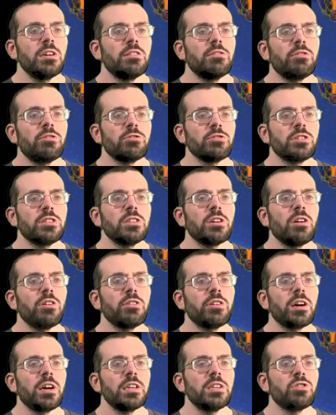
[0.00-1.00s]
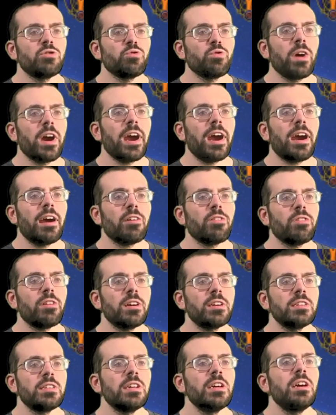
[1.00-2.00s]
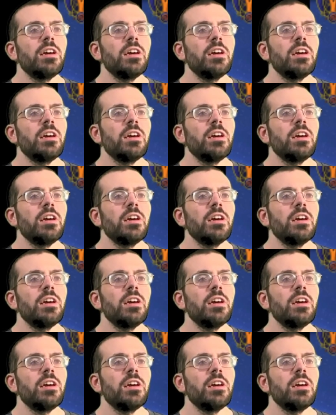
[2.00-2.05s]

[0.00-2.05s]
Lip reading: Rosalka's Wrath does